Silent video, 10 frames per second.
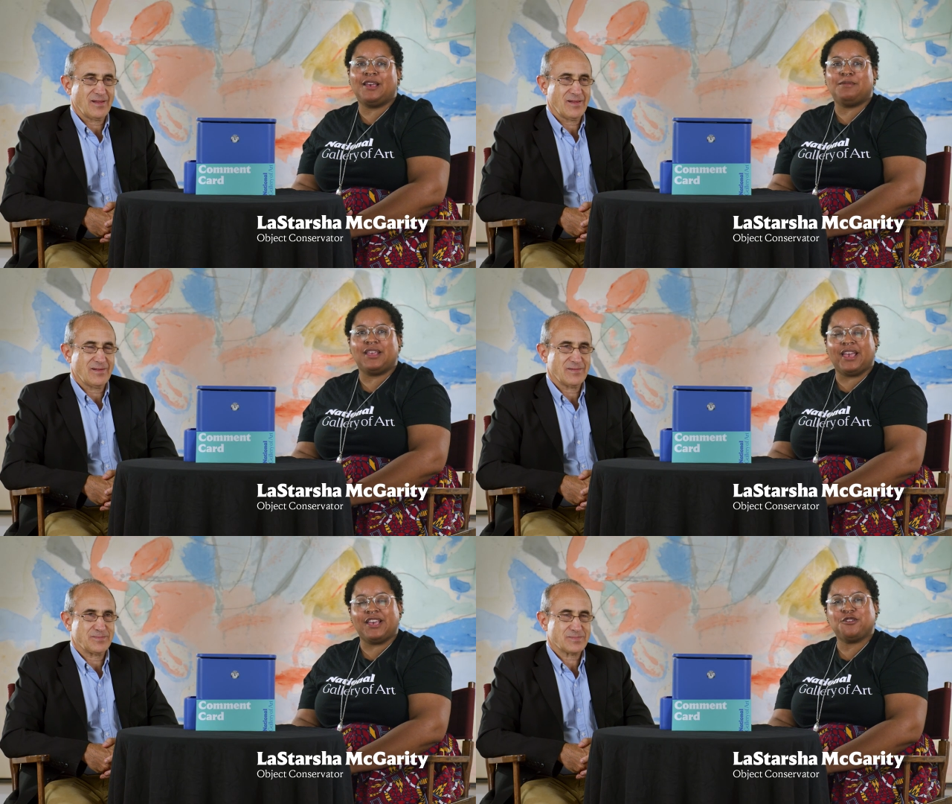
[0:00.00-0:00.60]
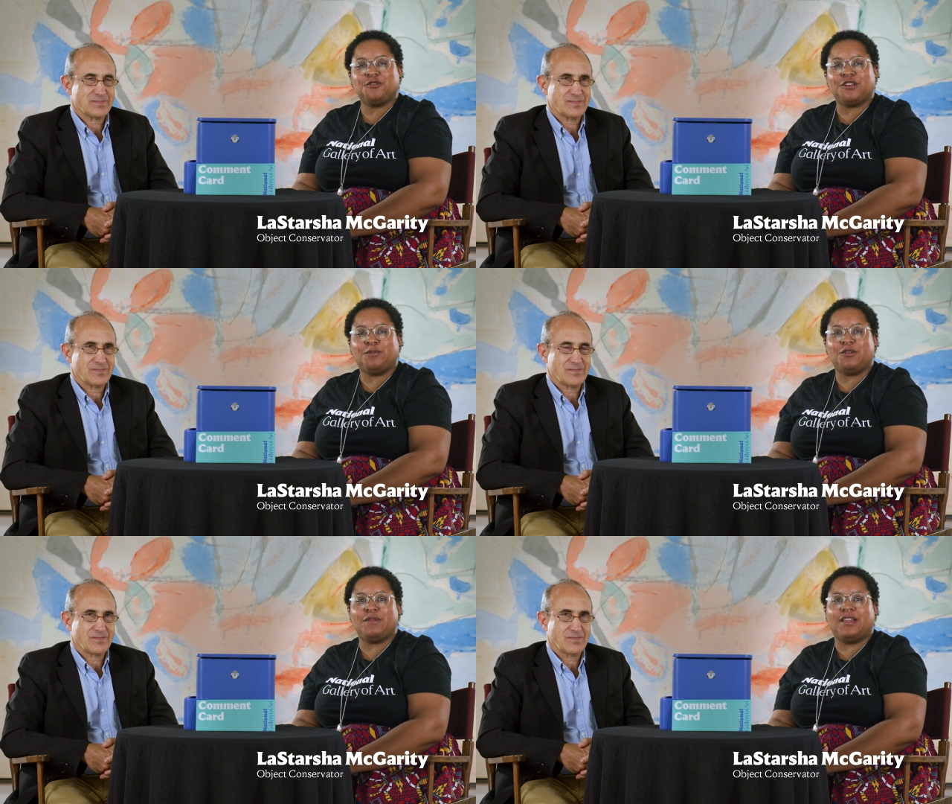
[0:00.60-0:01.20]
Speaker 1: I am the Andrew
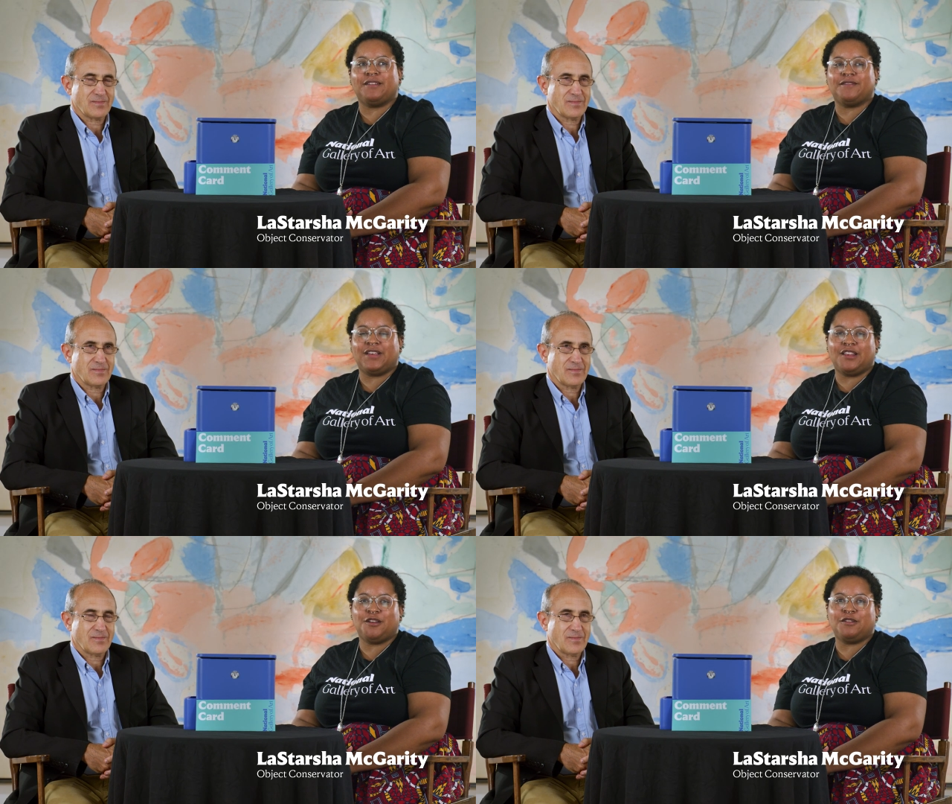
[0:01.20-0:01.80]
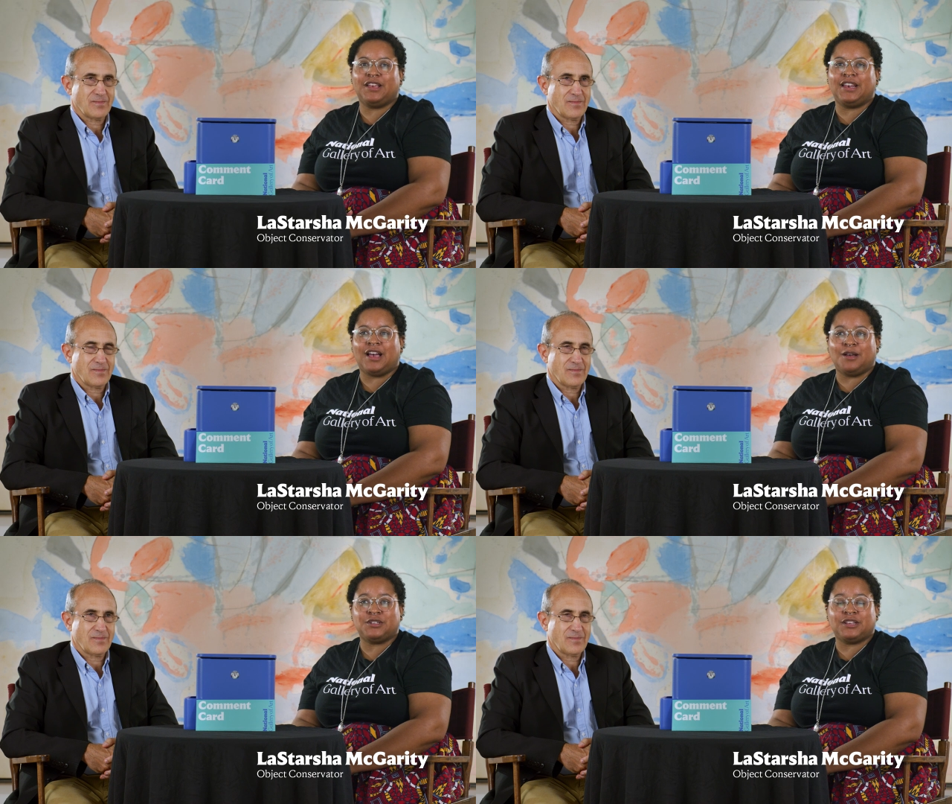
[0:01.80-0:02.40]
W Mellon Fellow in
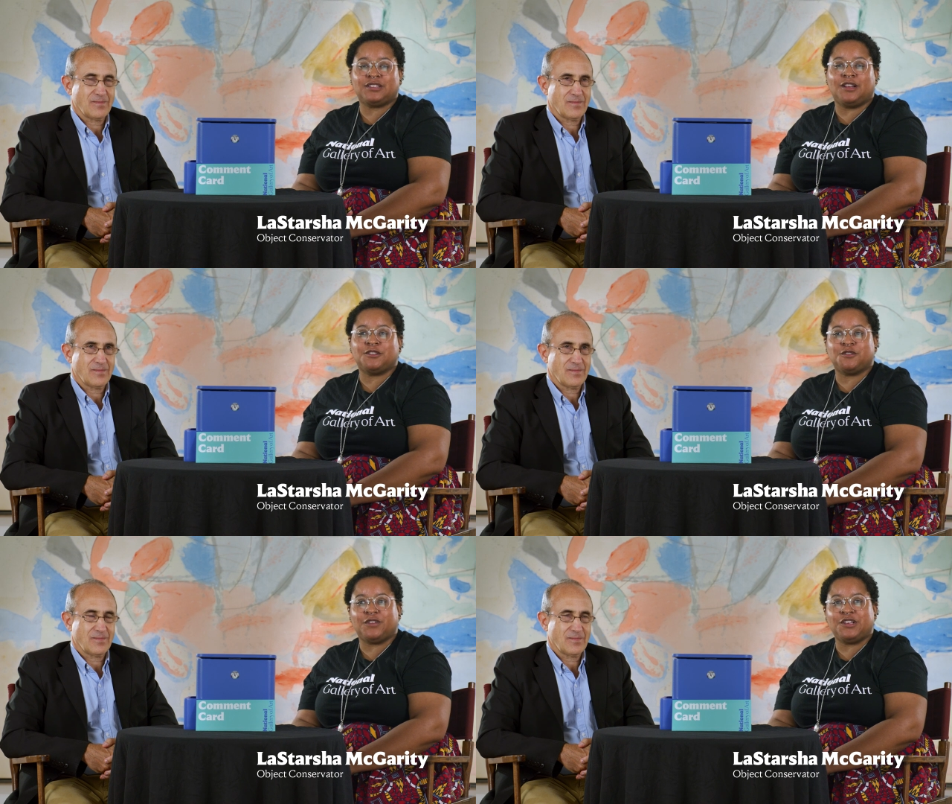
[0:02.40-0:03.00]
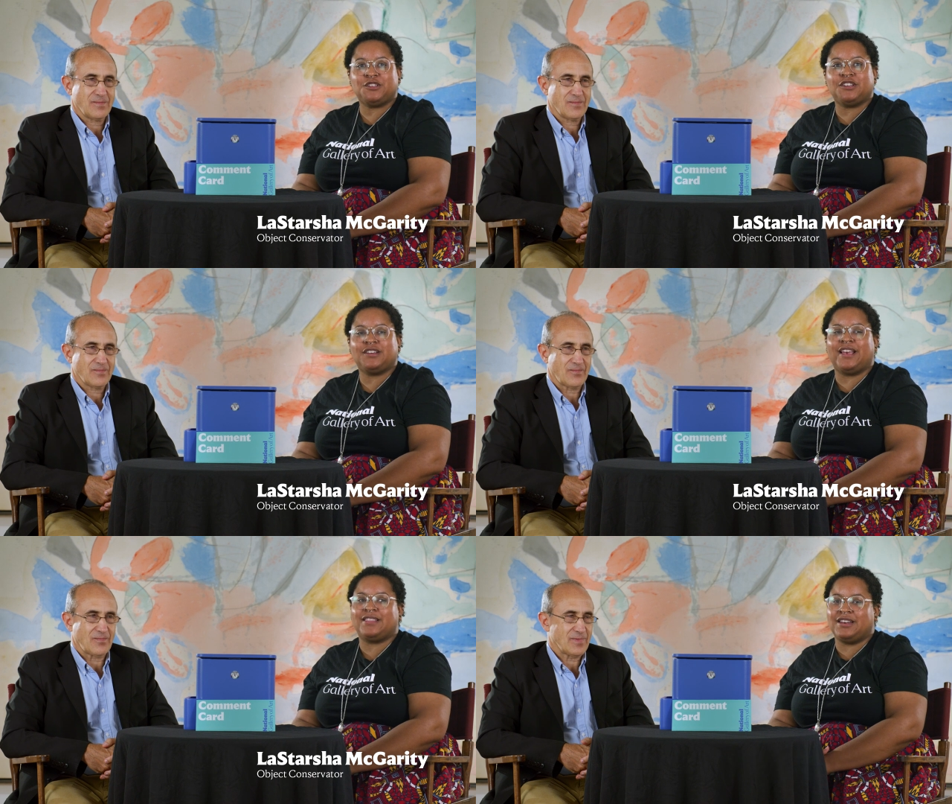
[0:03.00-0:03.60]
Objects
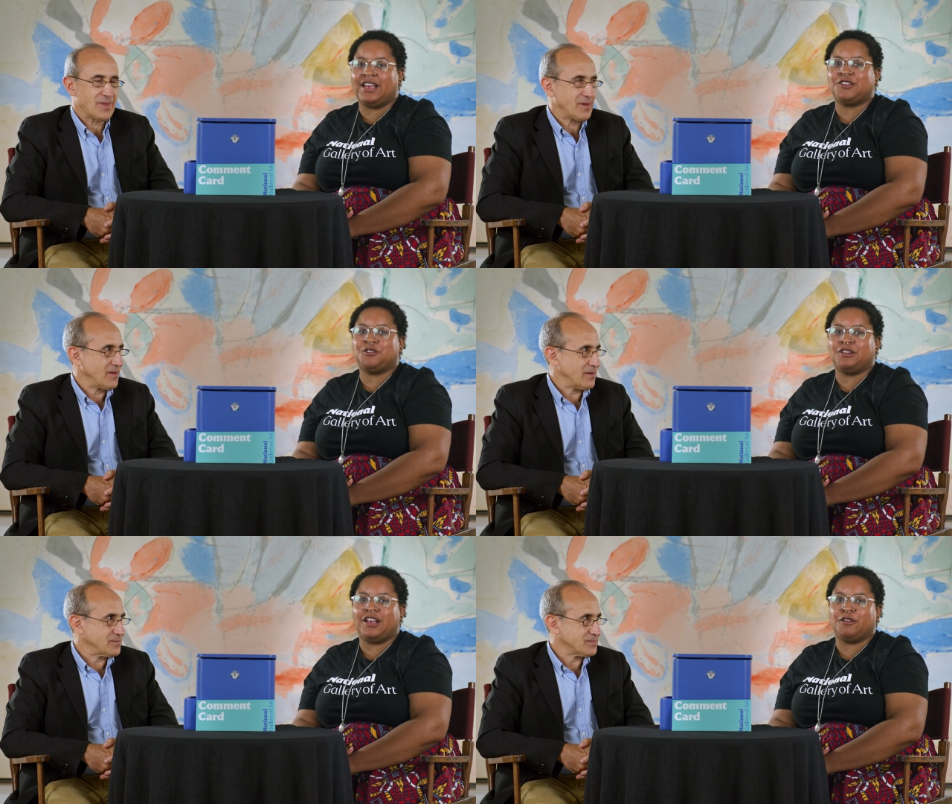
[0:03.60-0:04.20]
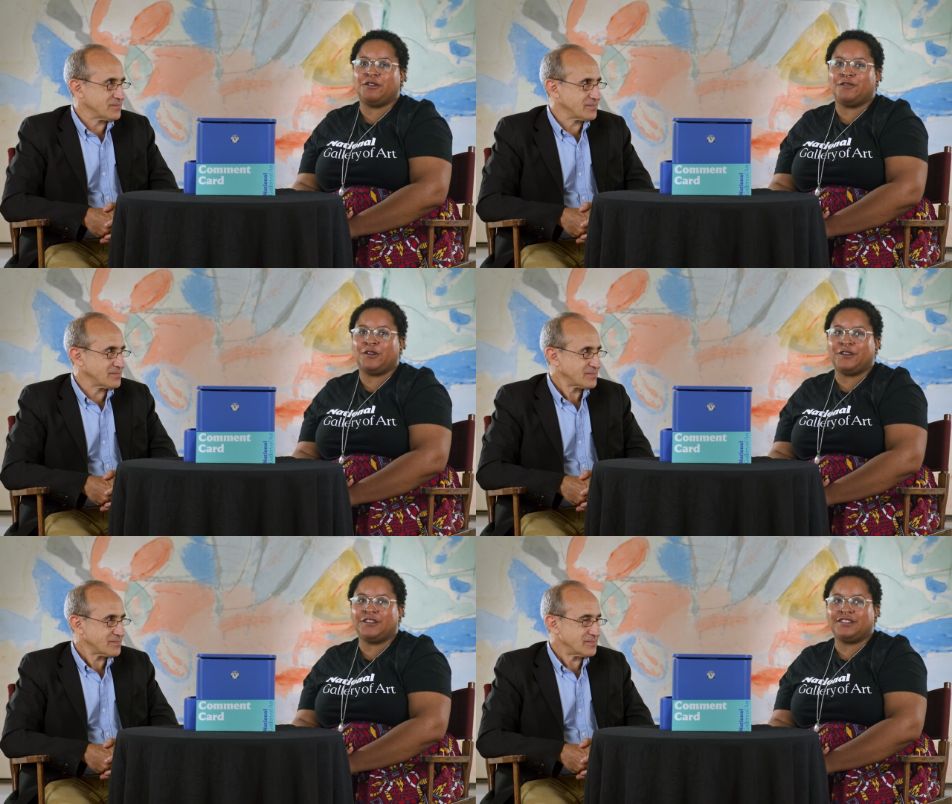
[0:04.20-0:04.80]
Conservation at the National Gallery of
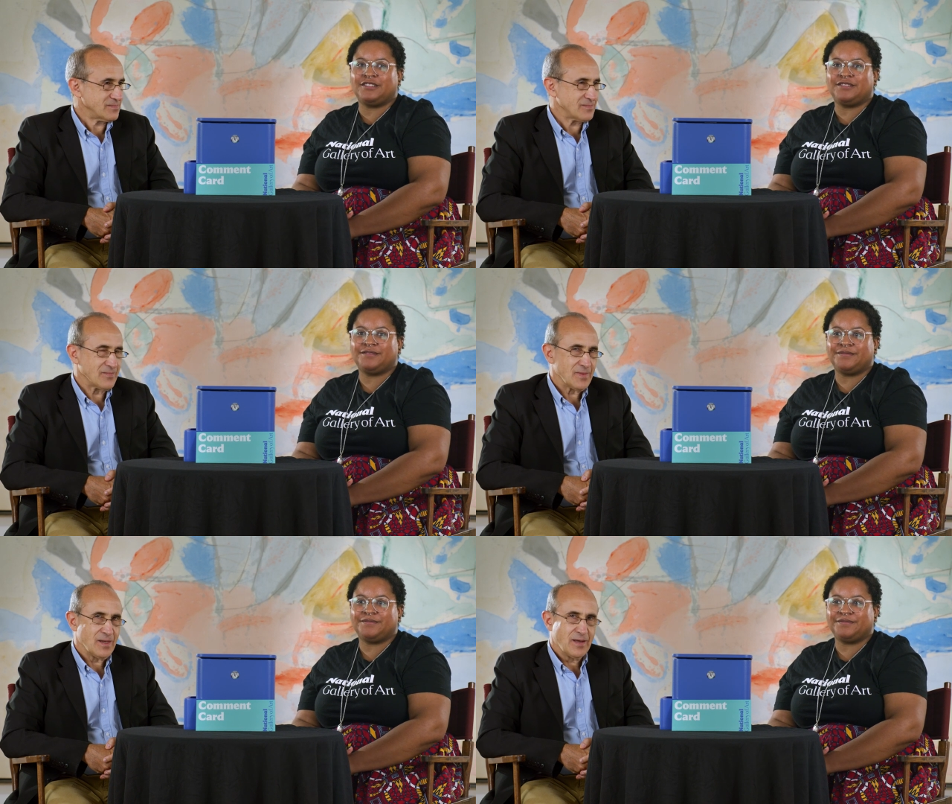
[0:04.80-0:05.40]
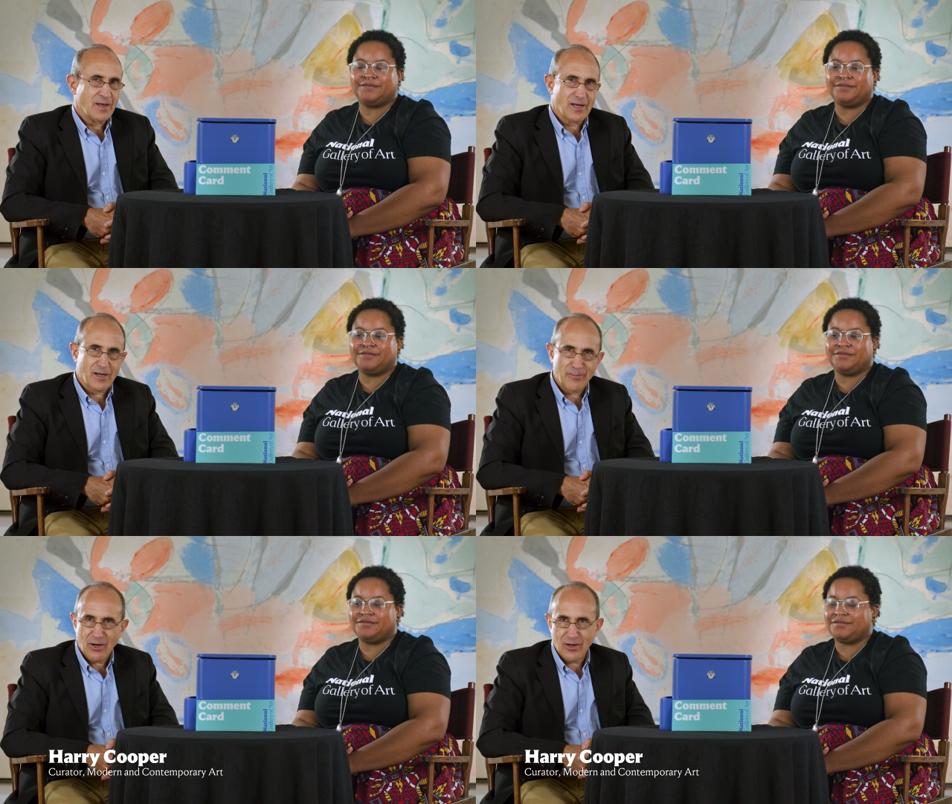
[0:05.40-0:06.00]
Art.
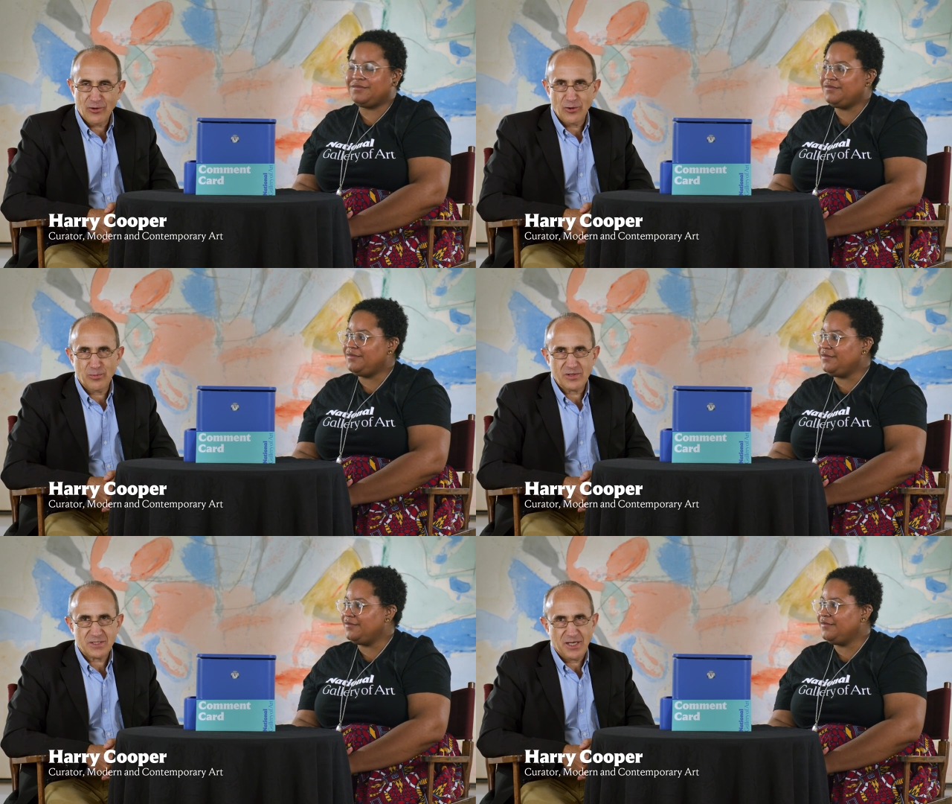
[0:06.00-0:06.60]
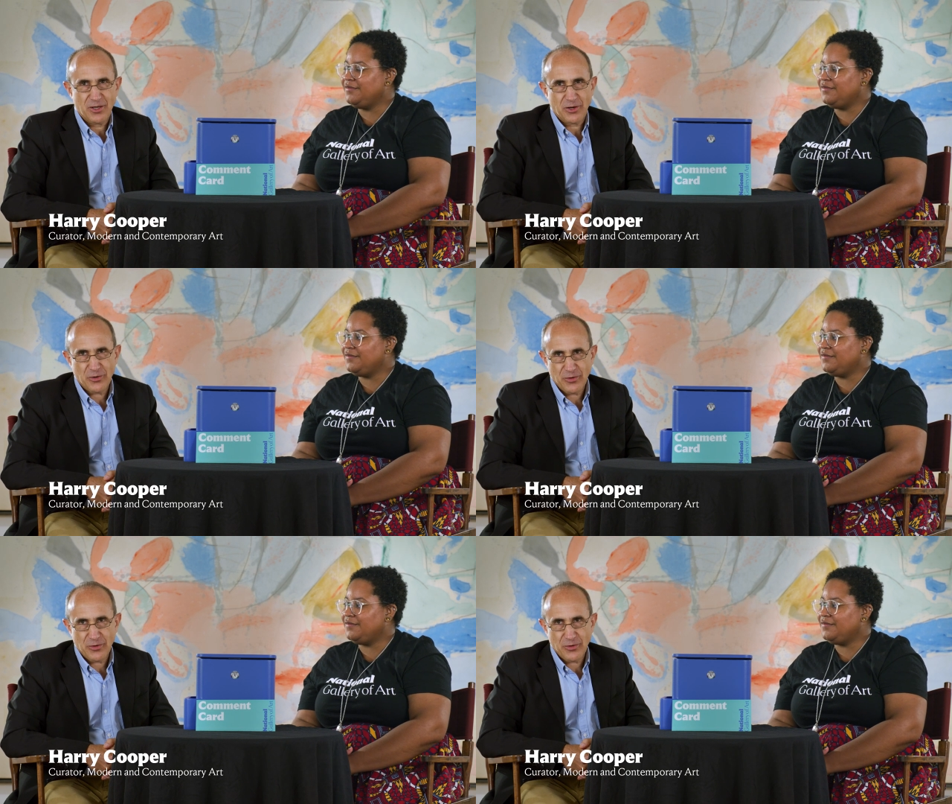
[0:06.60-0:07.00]
Speaker 2: And I'm Harry Cooper, Senior